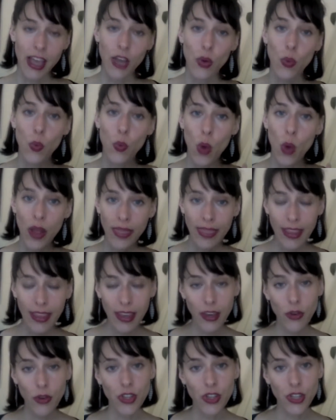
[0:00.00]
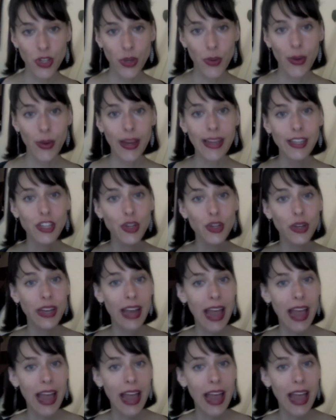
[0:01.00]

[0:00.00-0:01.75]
One thing you can do is you can